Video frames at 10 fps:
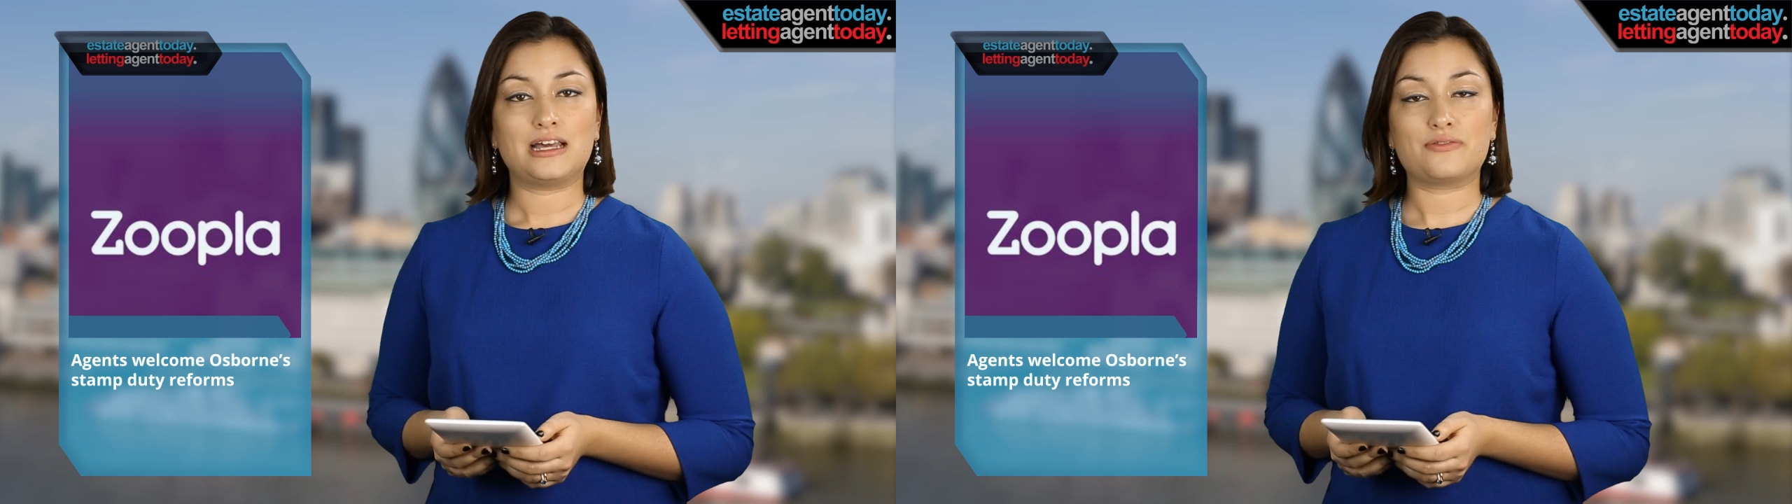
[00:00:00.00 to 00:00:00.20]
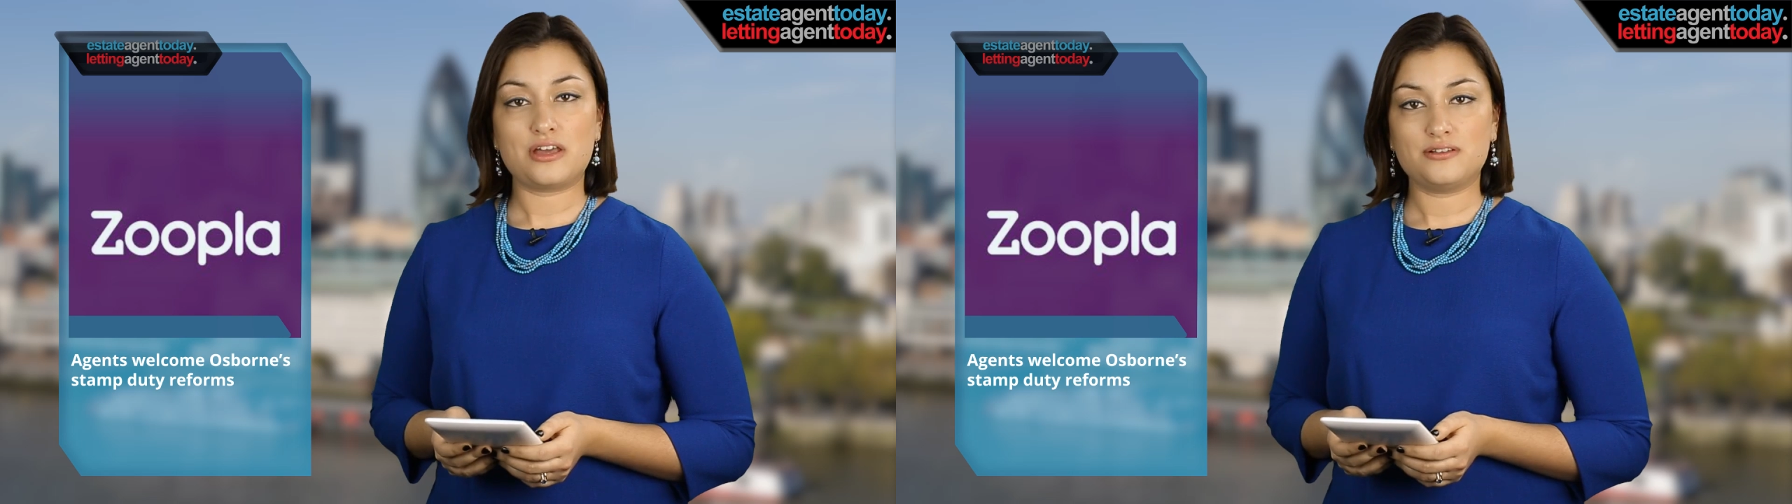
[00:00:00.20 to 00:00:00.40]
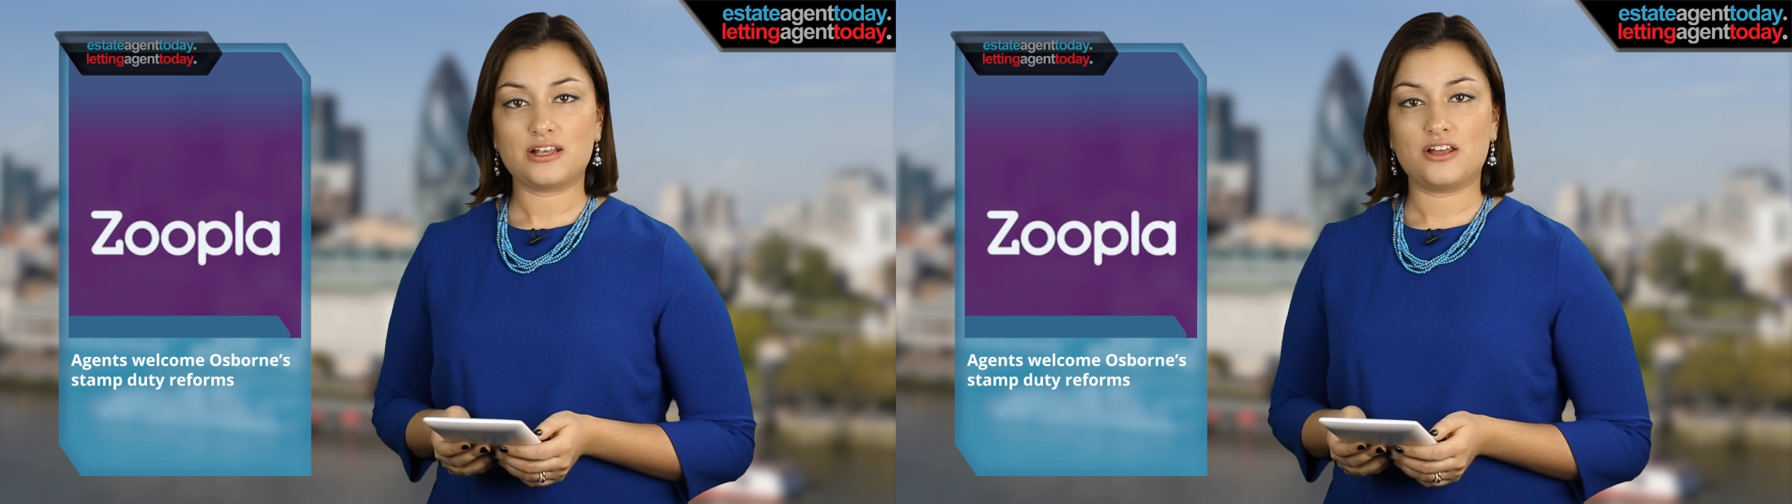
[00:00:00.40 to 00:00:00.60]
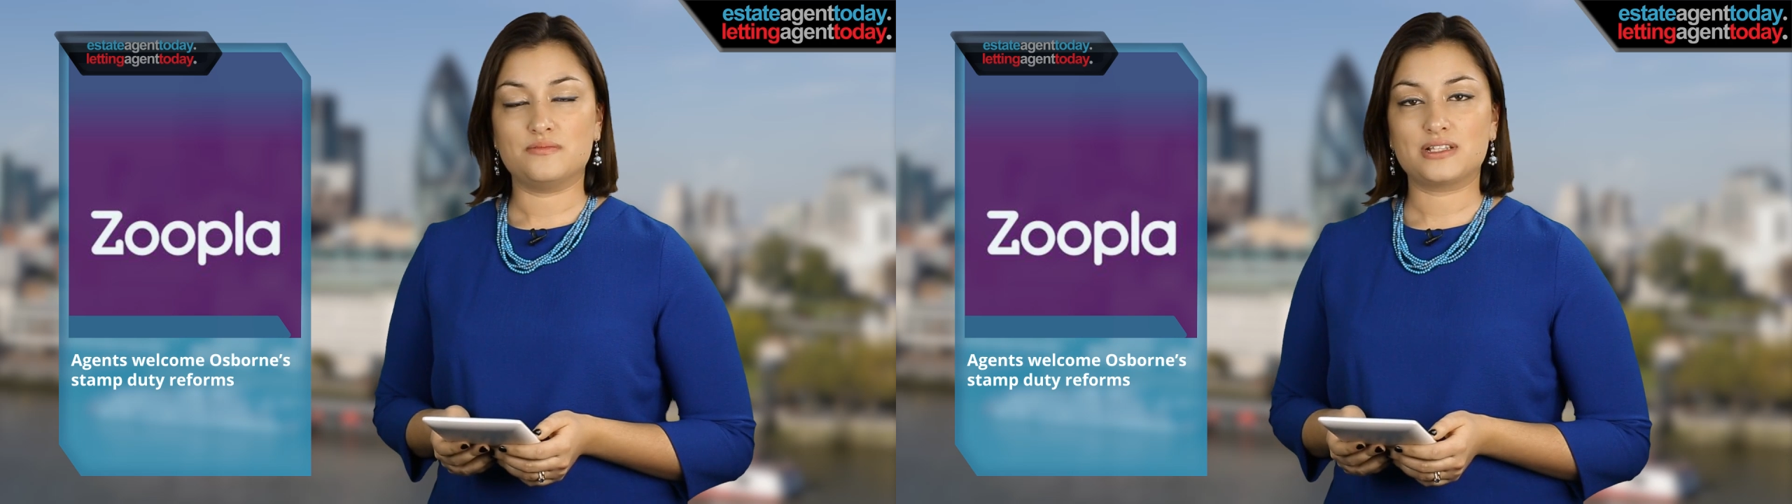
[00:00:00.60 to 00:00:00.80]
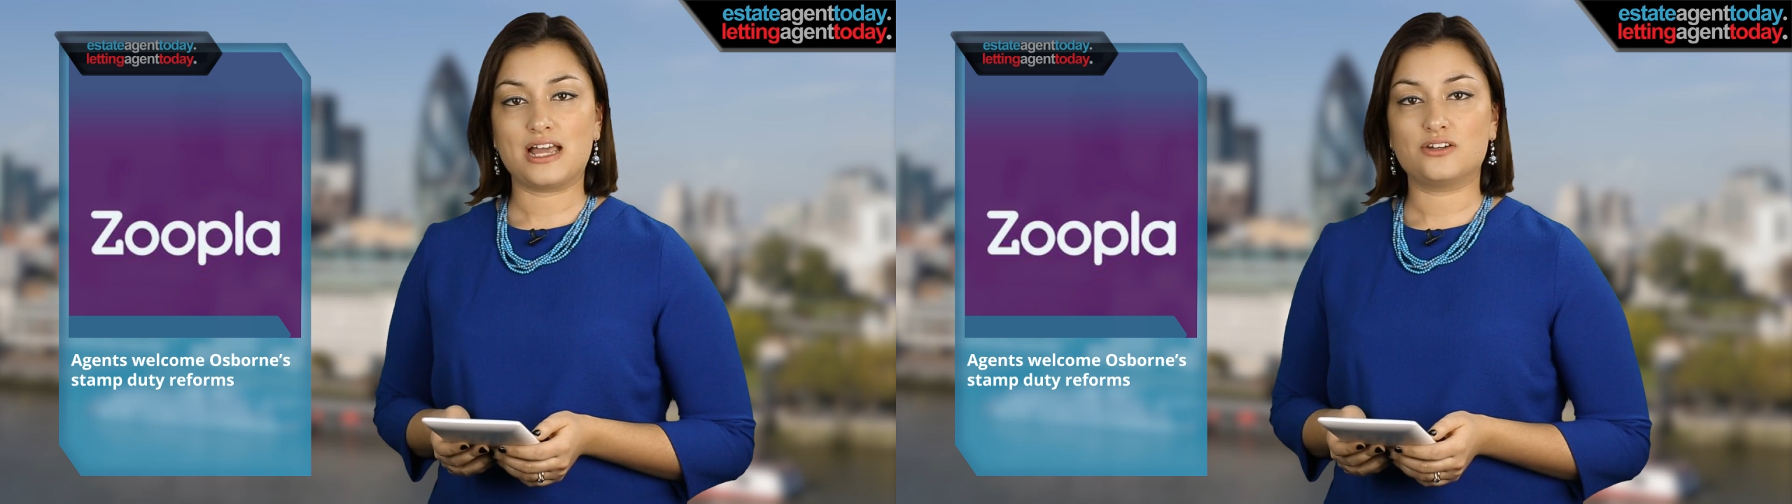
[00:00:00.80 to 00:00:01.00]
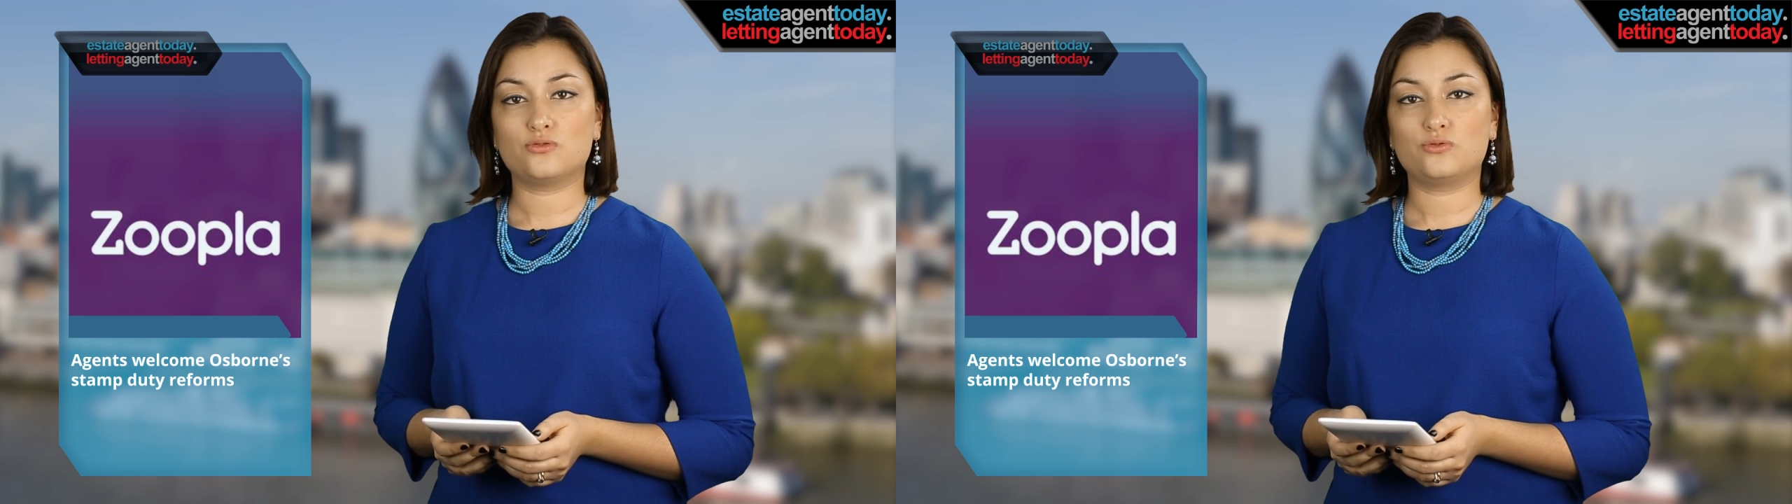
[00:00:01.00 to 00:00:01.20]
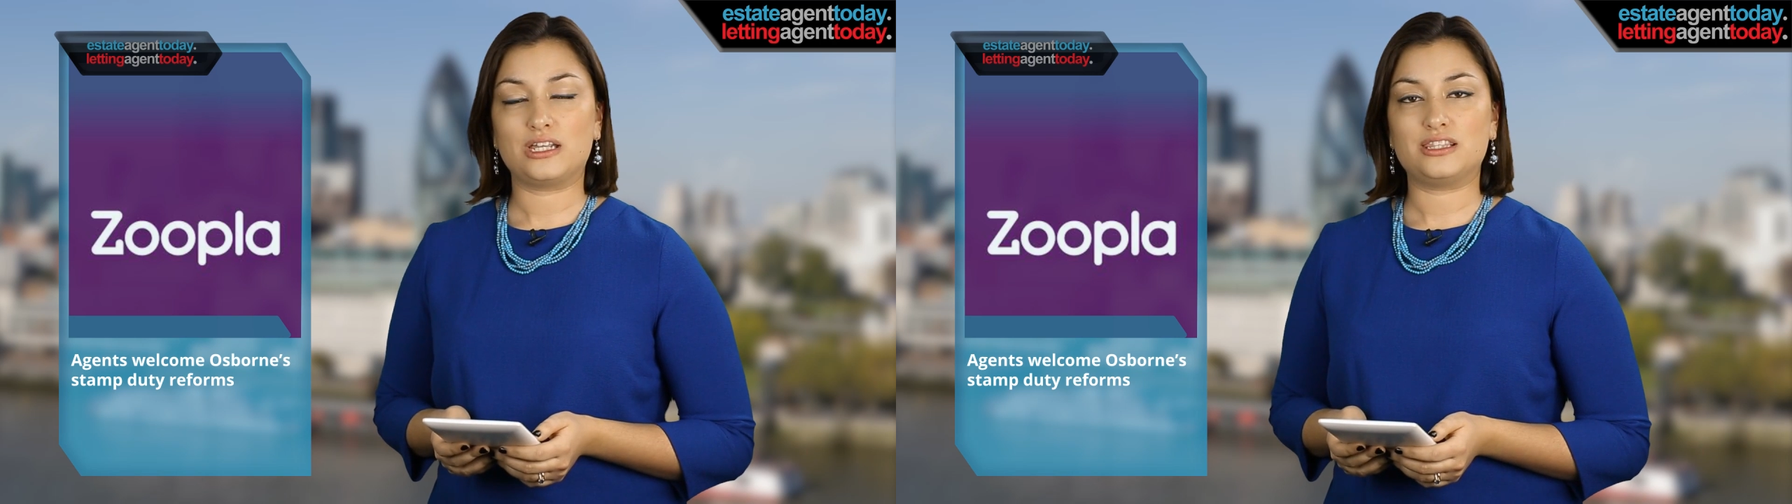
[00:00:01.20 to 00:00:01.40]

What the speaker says: Now those homes and all